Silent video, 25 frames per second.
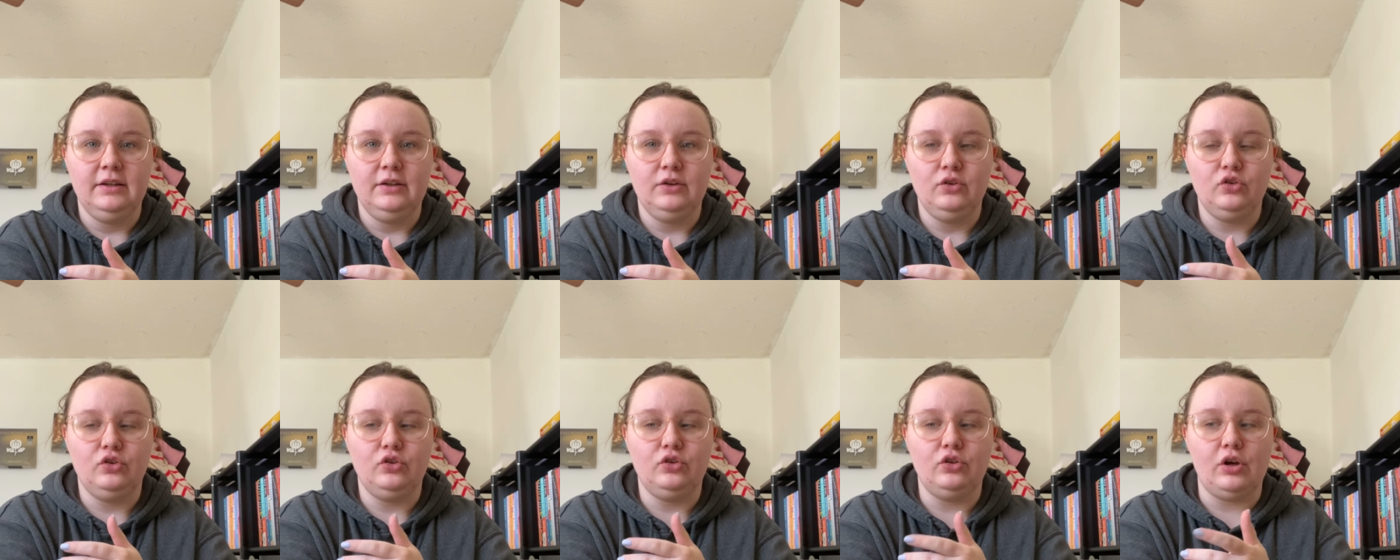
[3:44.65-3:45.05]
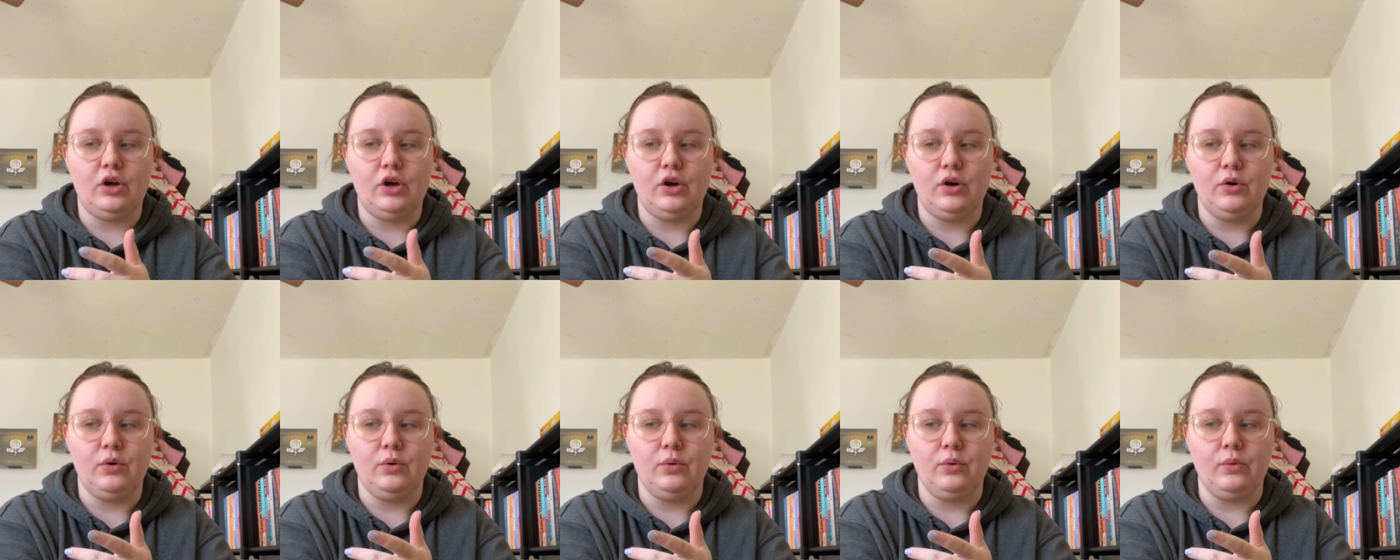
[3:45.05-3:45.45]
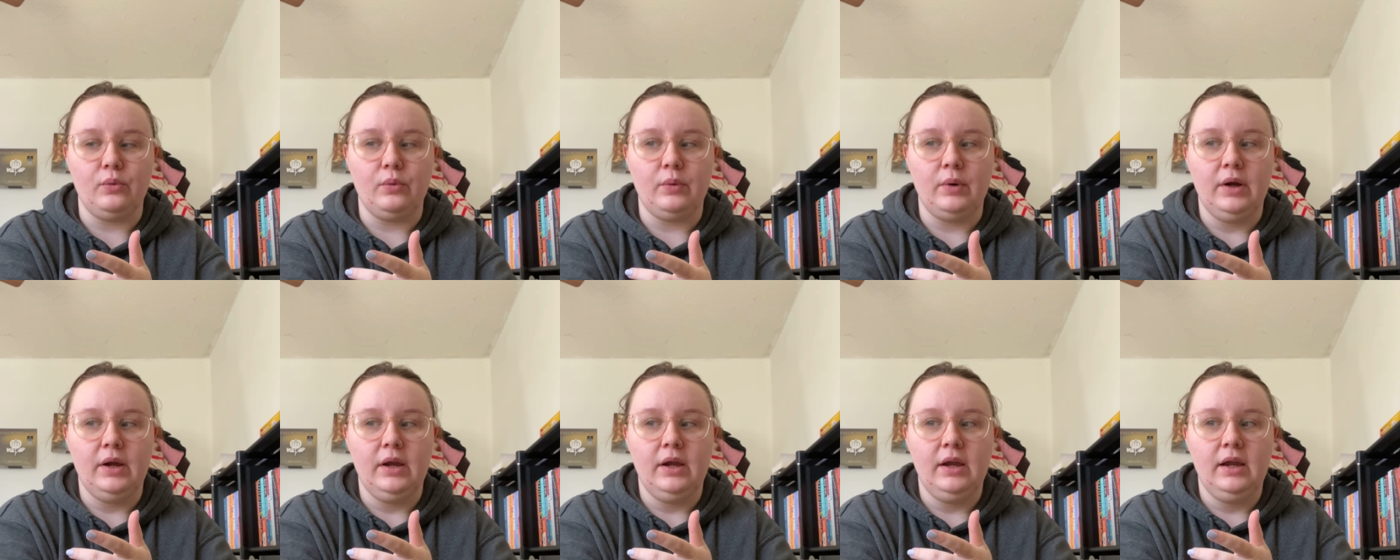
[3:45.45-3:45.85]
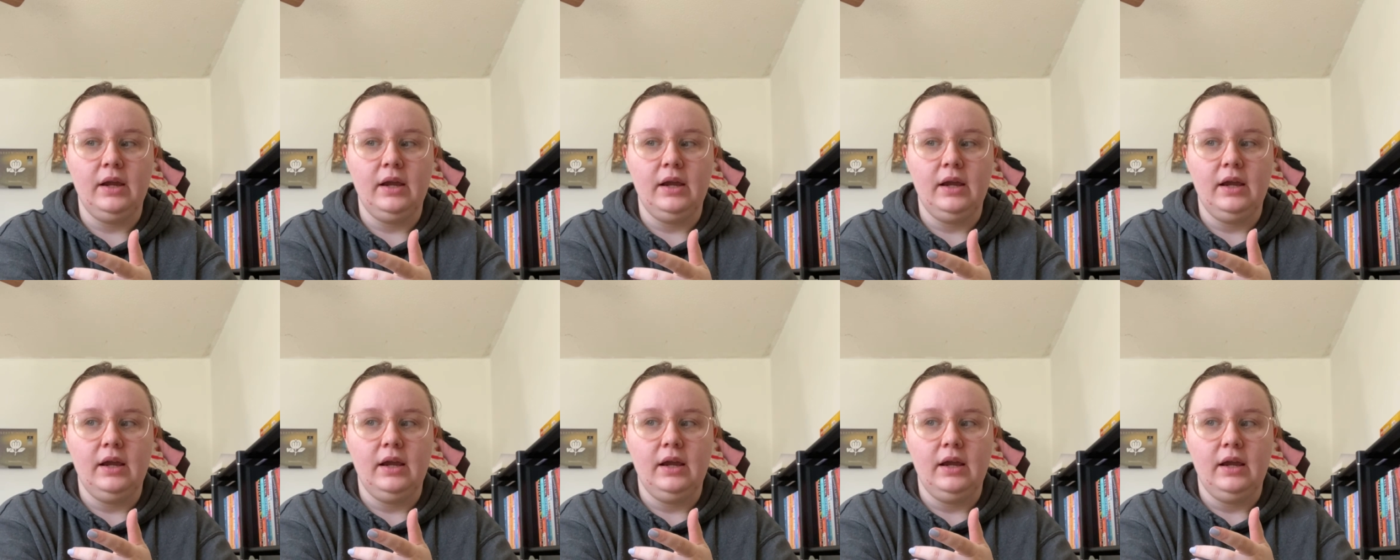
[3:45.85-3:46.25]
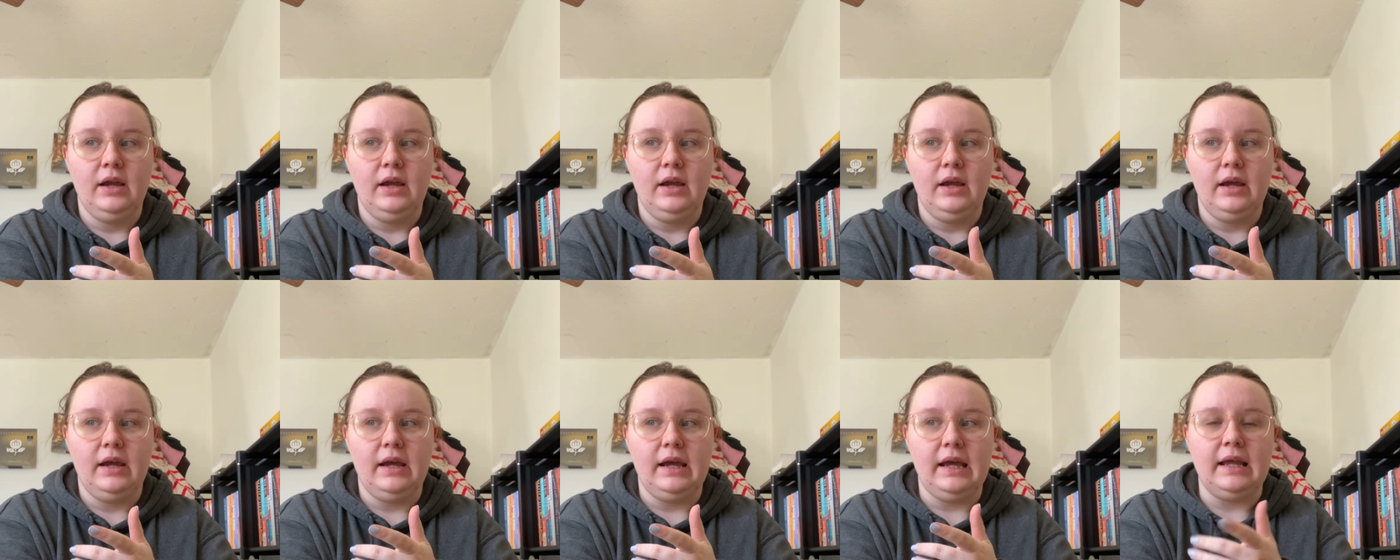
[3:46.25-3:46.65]
So,
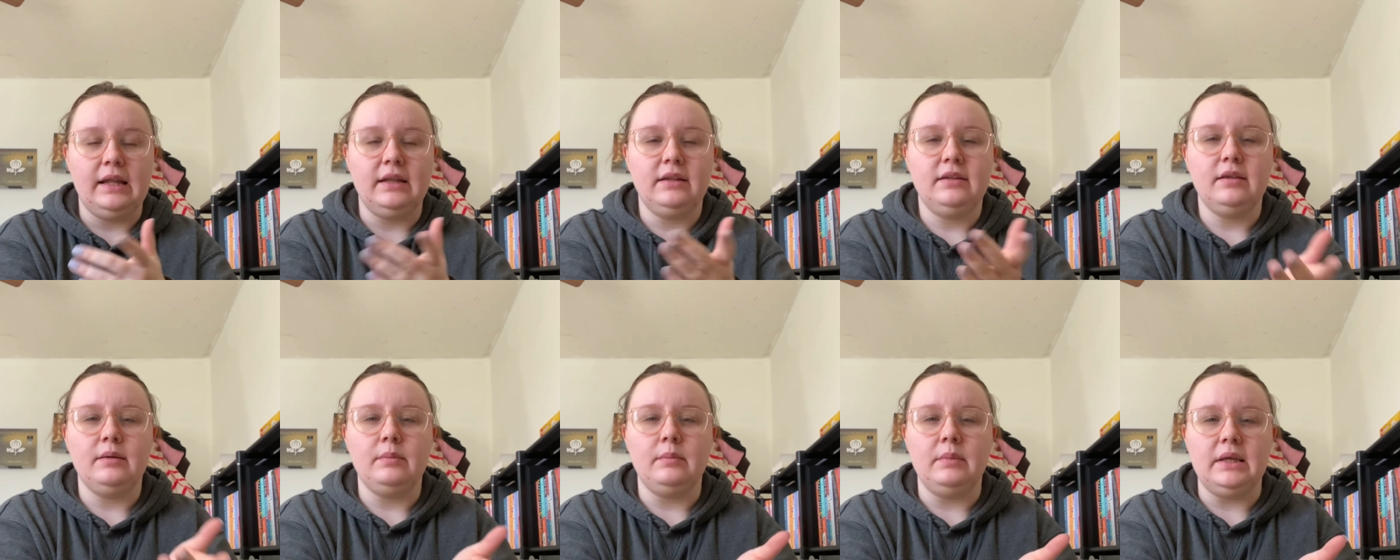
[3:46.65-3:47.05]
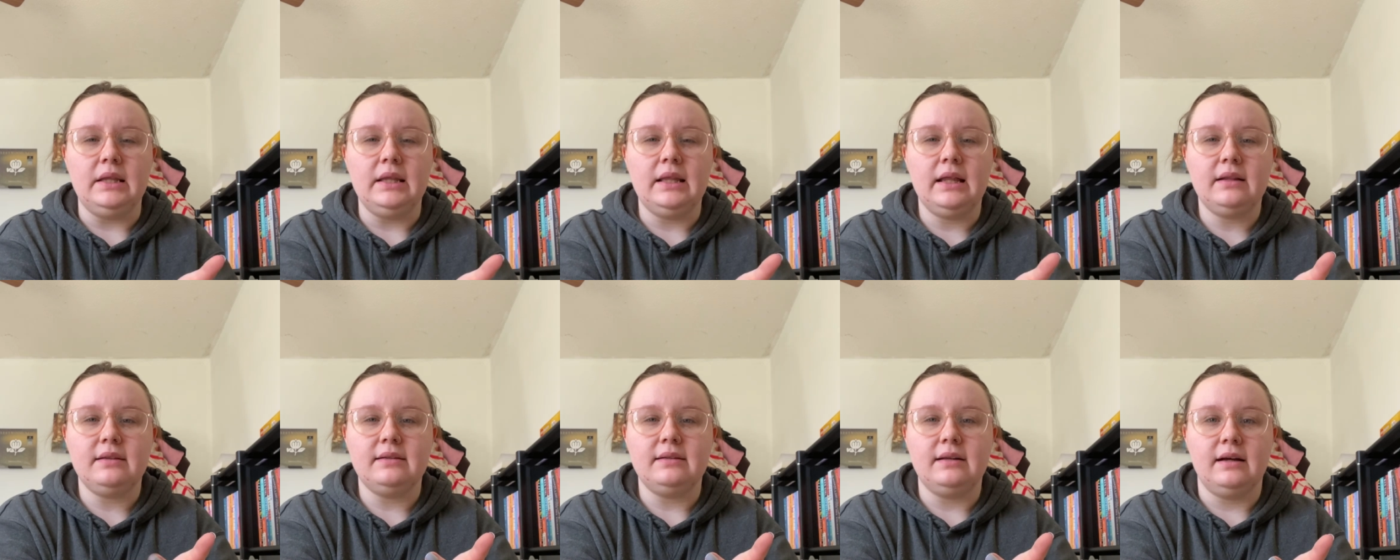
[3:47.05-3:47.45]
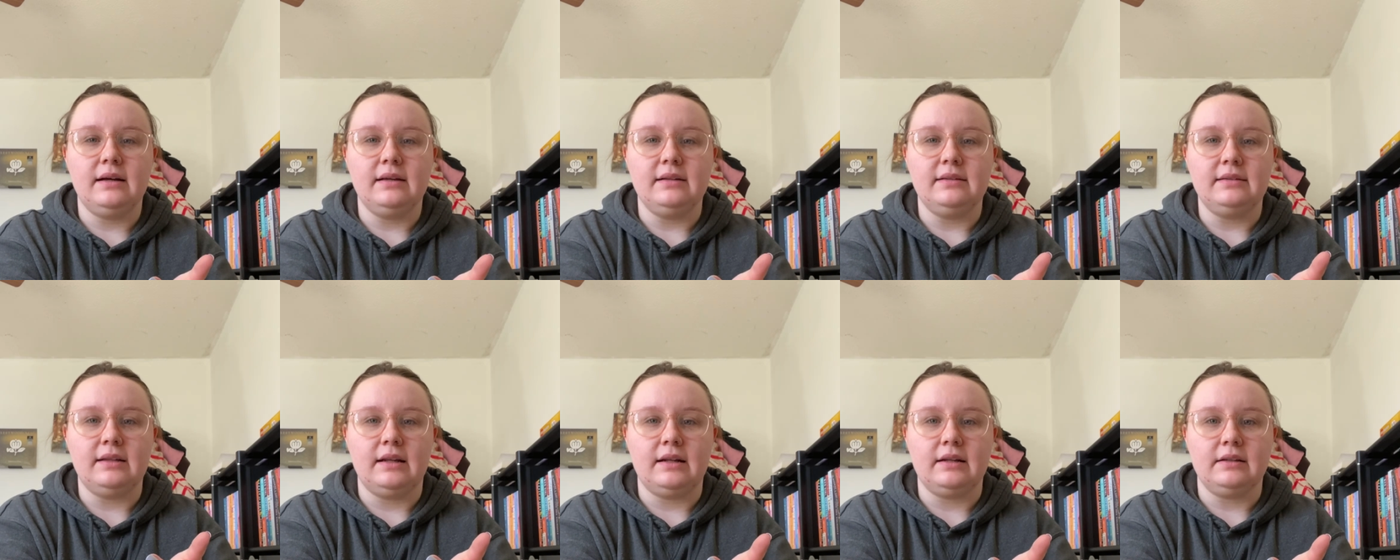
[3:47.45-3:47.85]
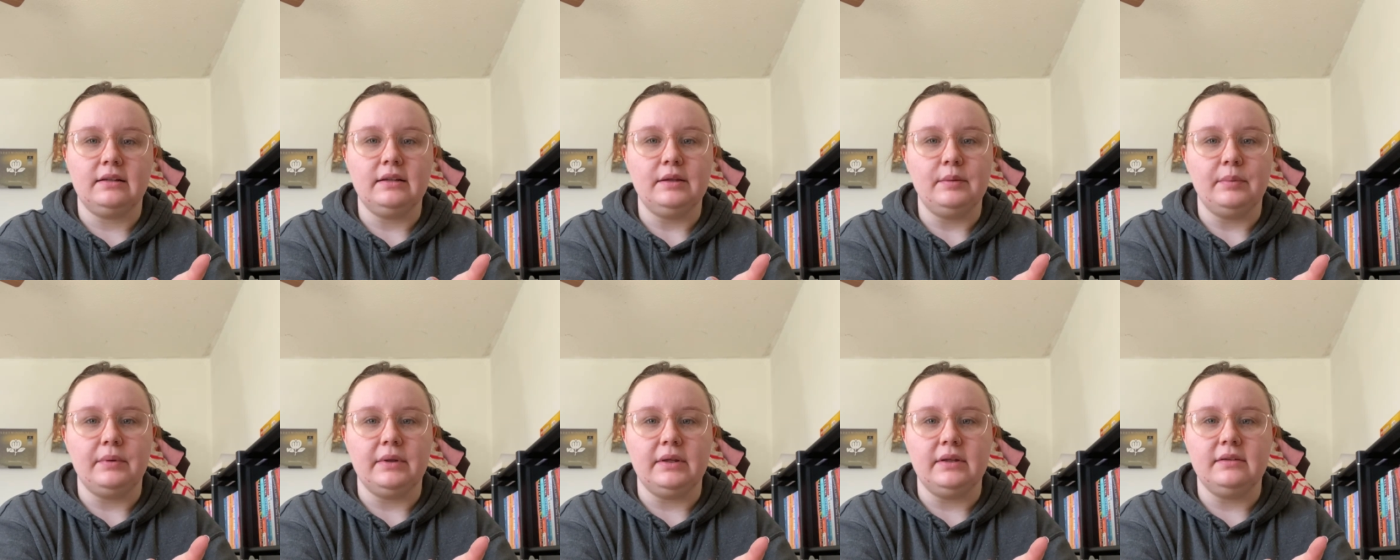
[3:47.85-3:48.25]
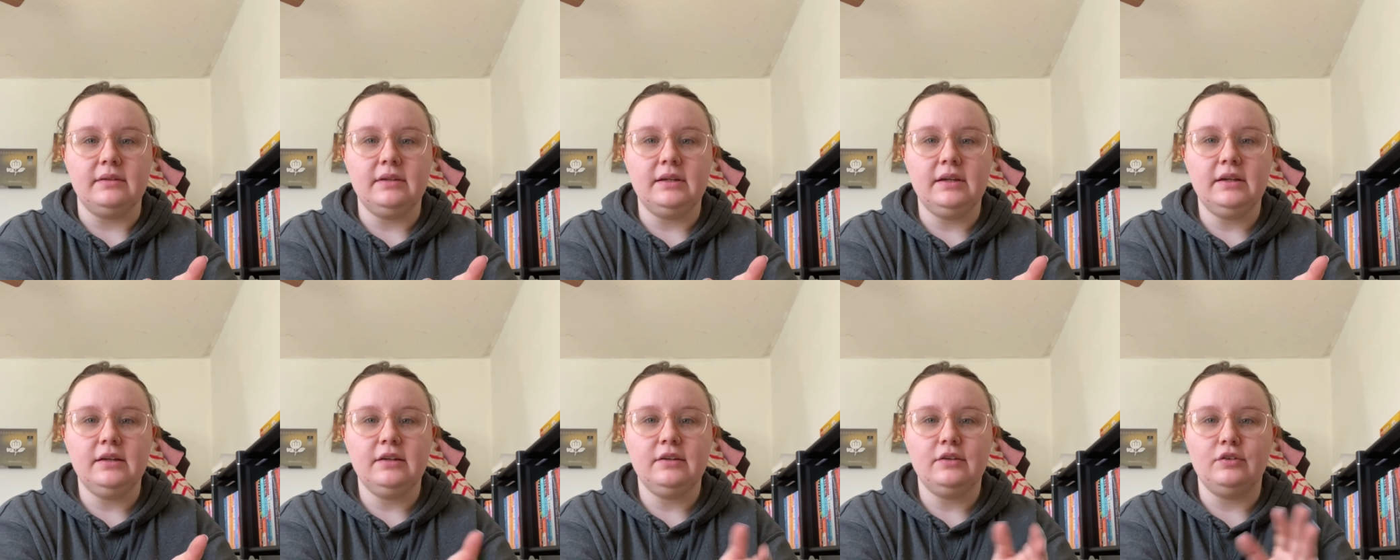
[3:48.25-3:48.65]
and to me that's not aesthetically
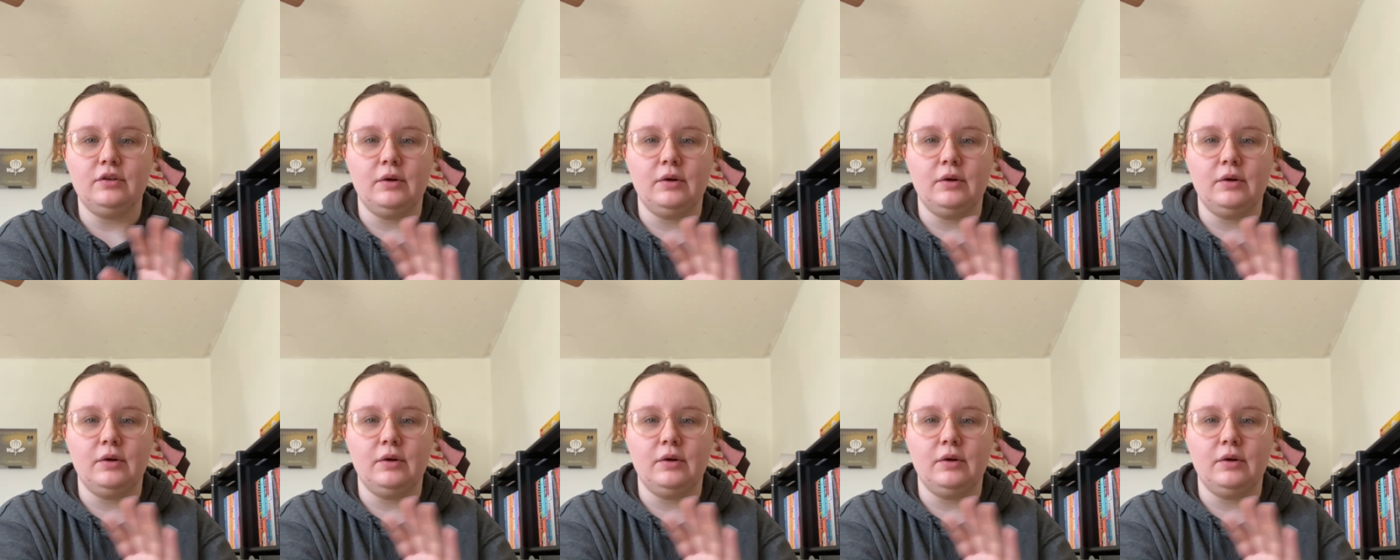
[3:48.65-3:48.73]
pleasing,